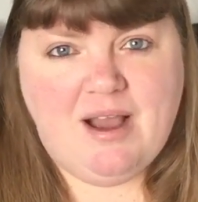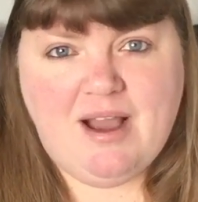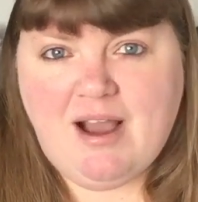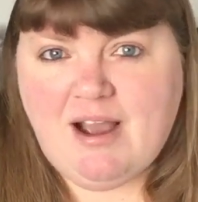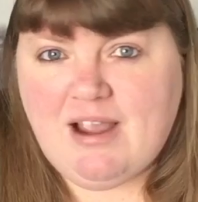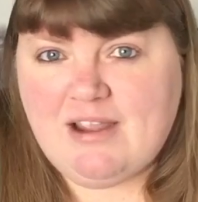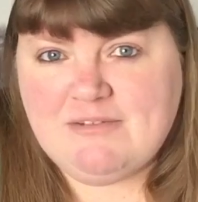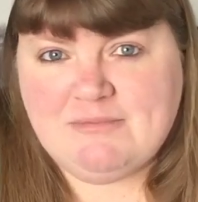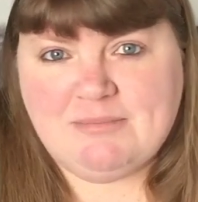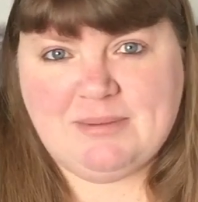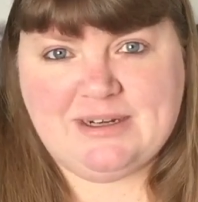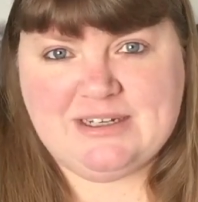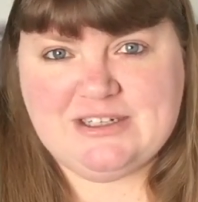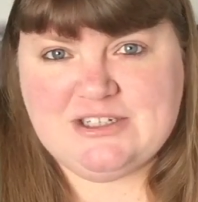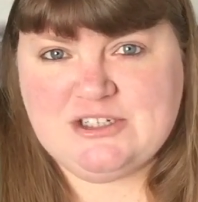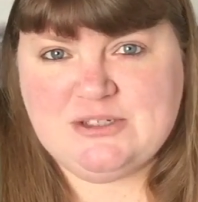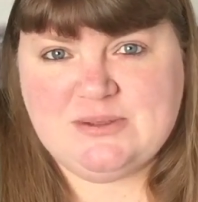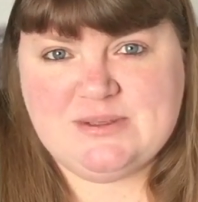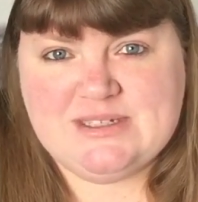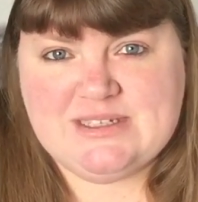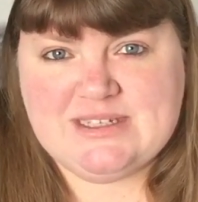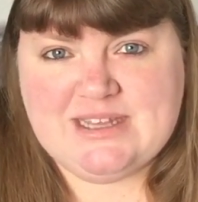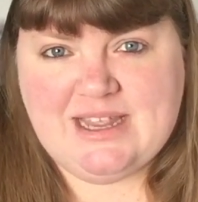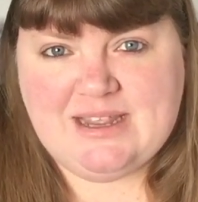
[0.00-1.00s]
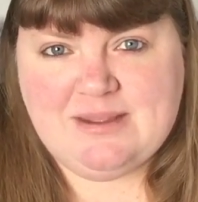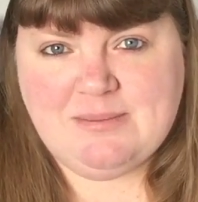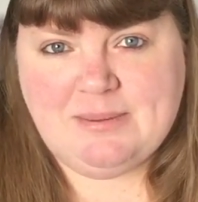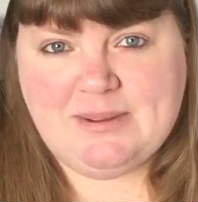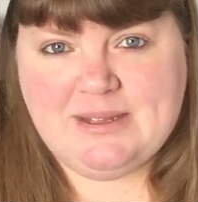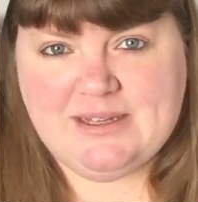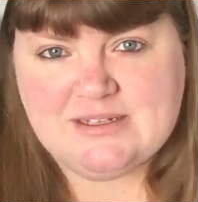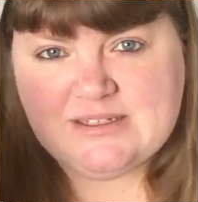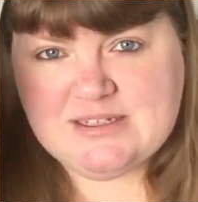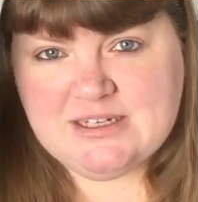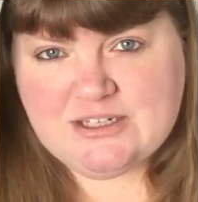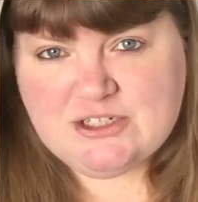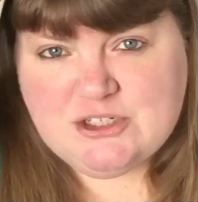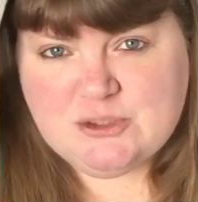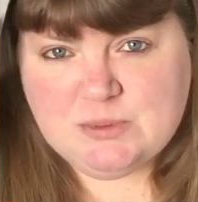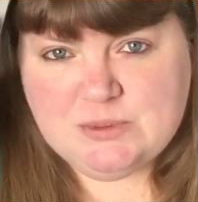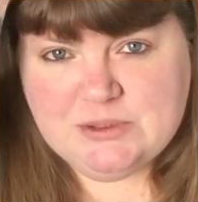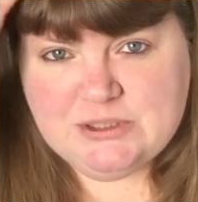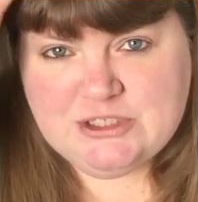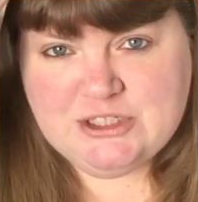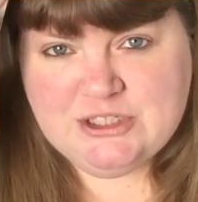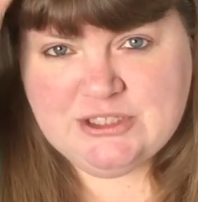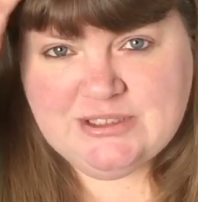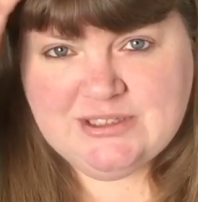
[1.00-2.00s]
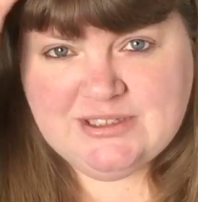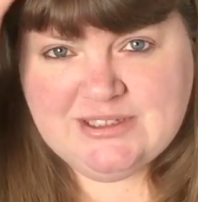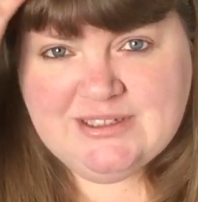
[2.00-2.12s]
I've managed to escape it, touch wood.